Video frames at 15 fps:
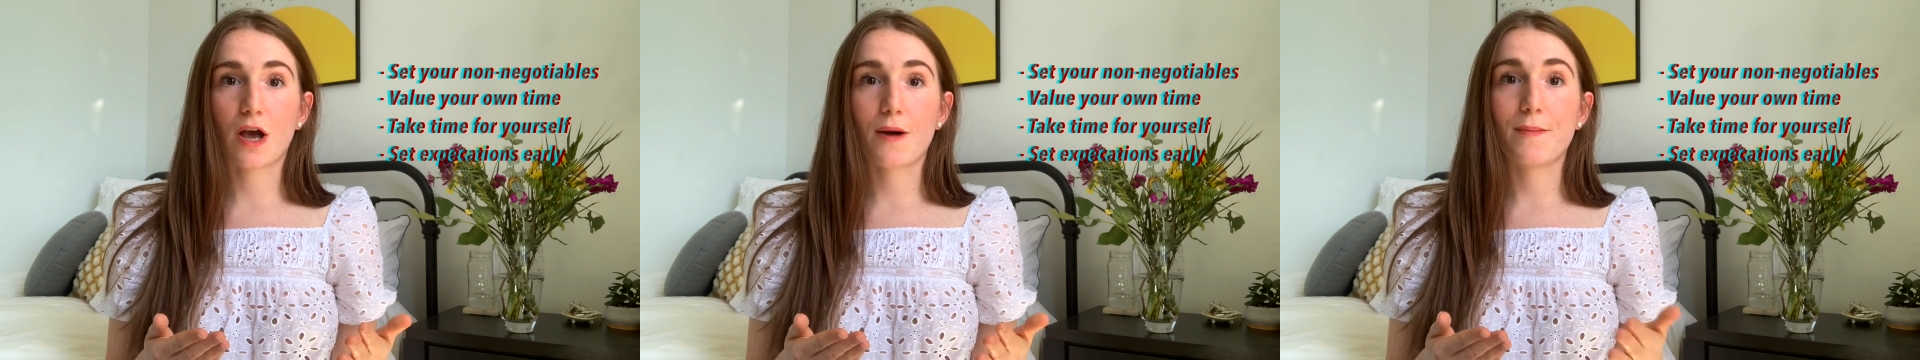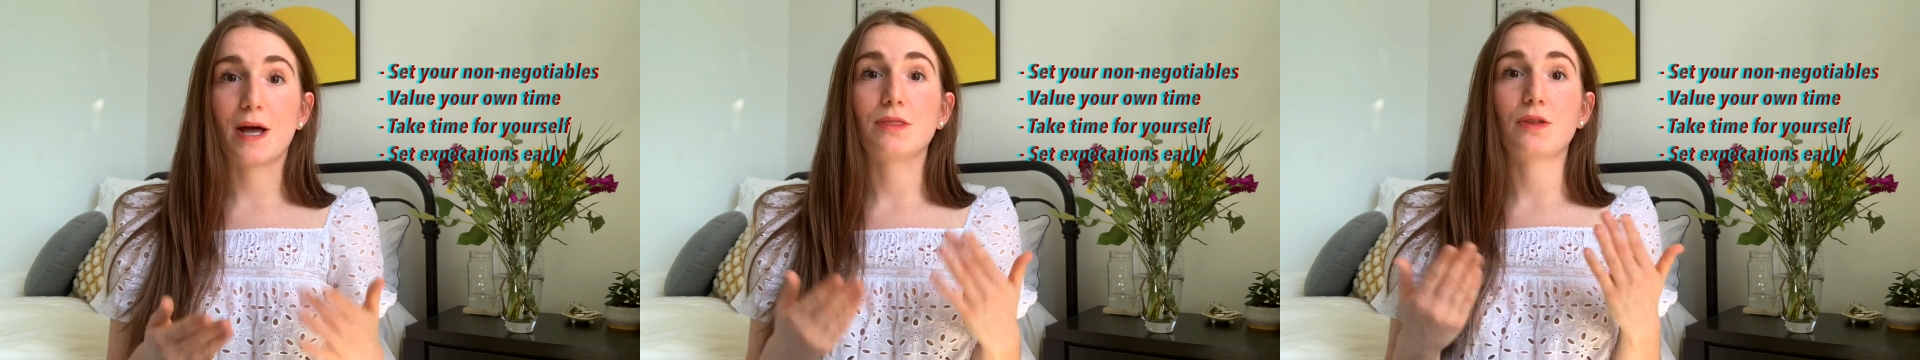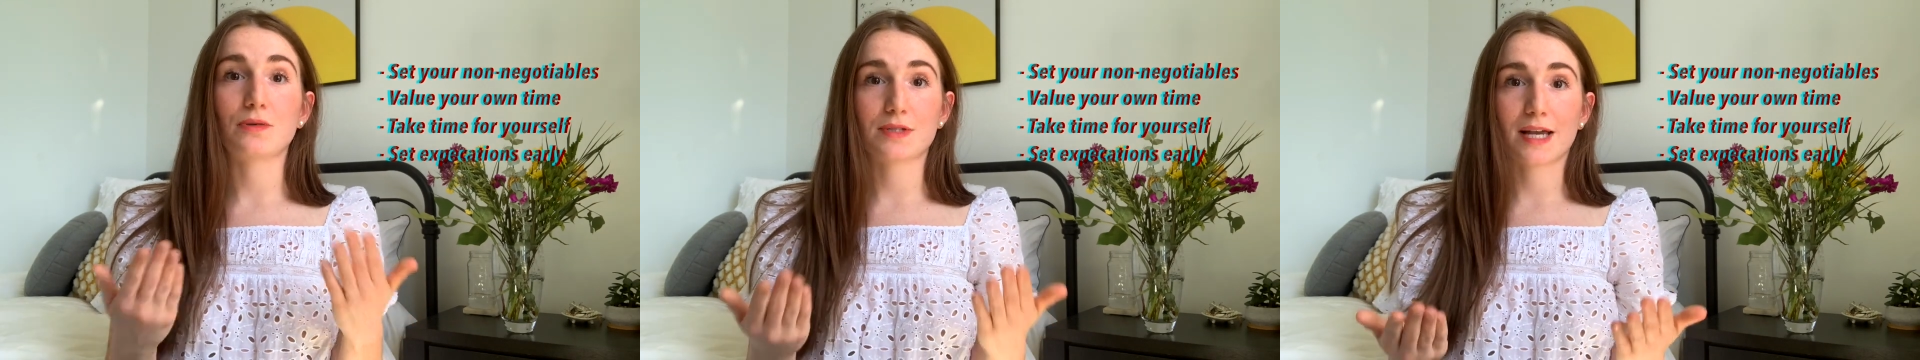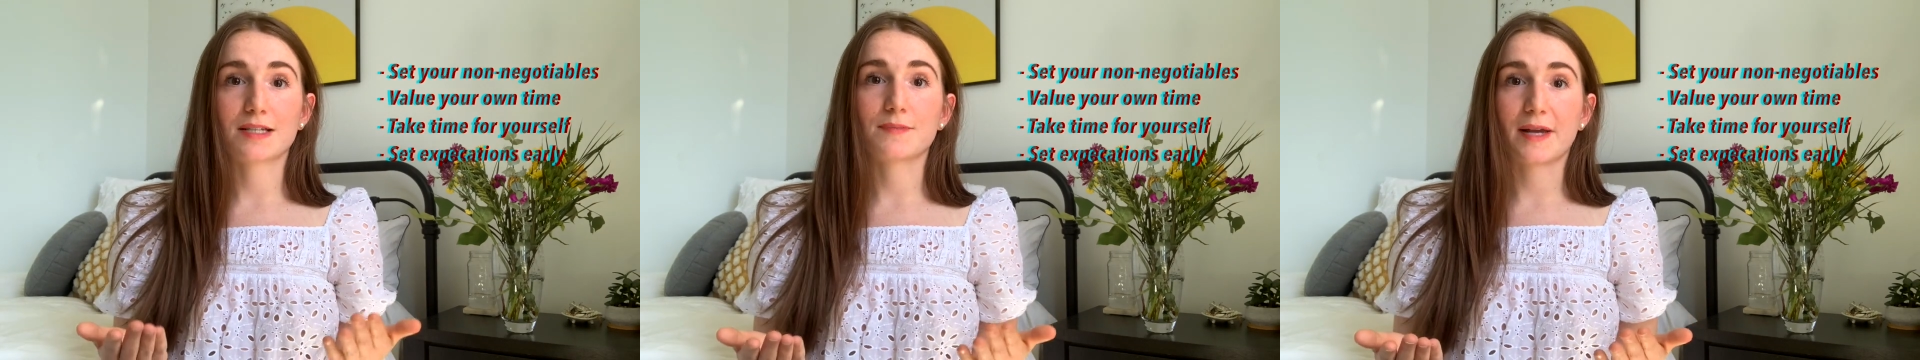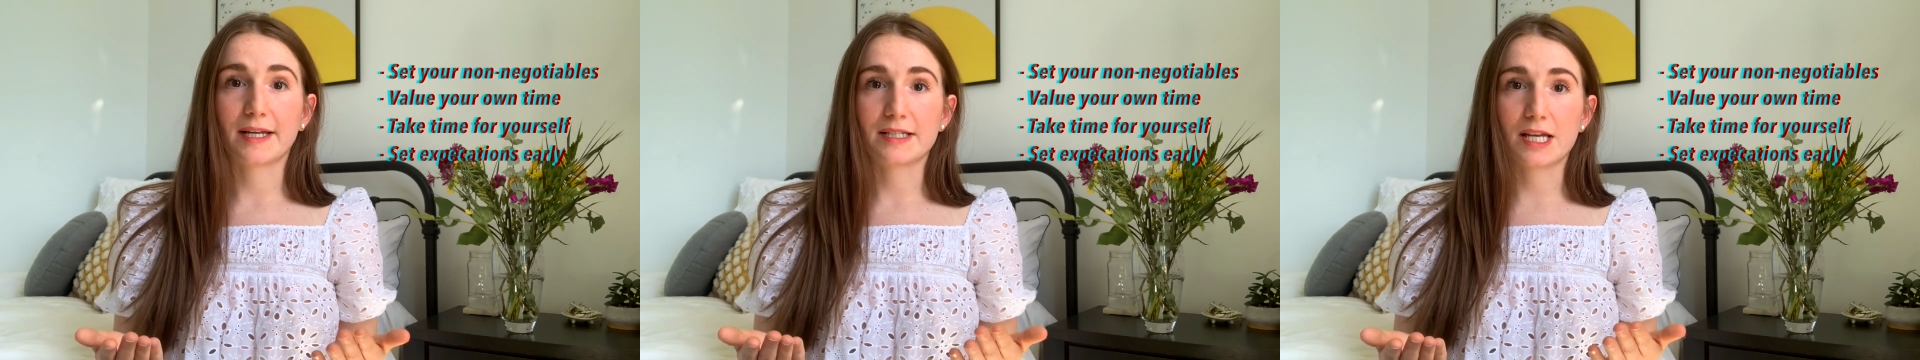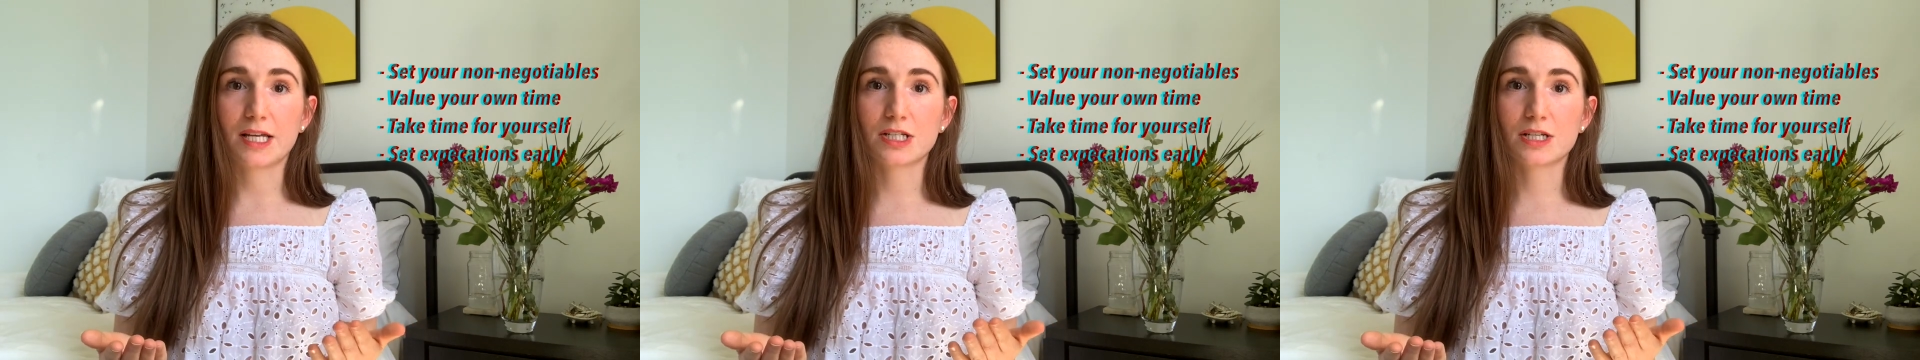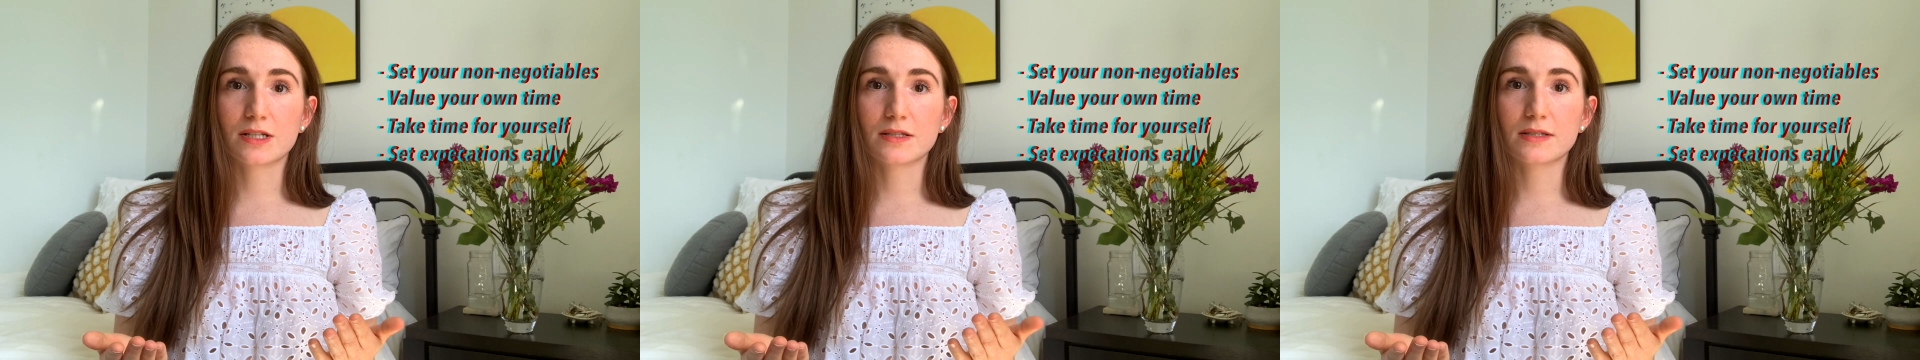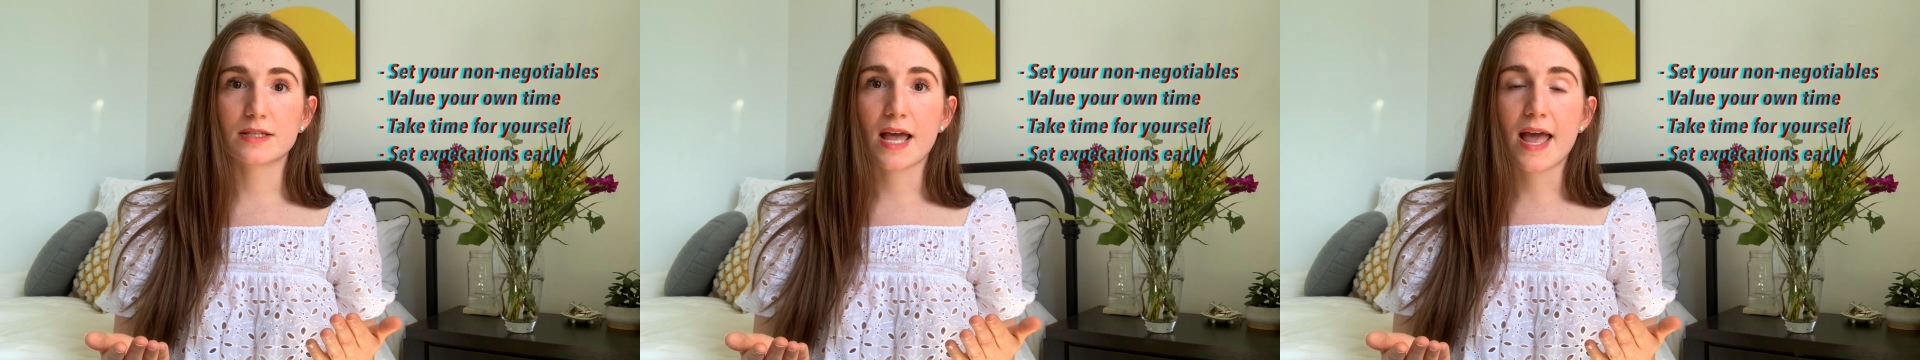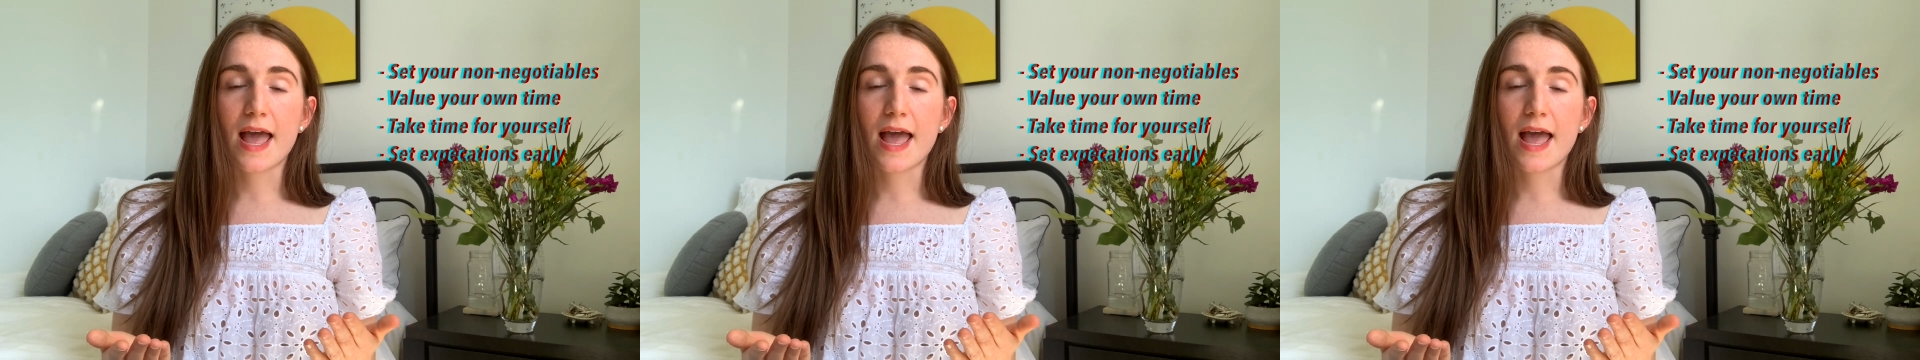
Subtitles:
about those expectations,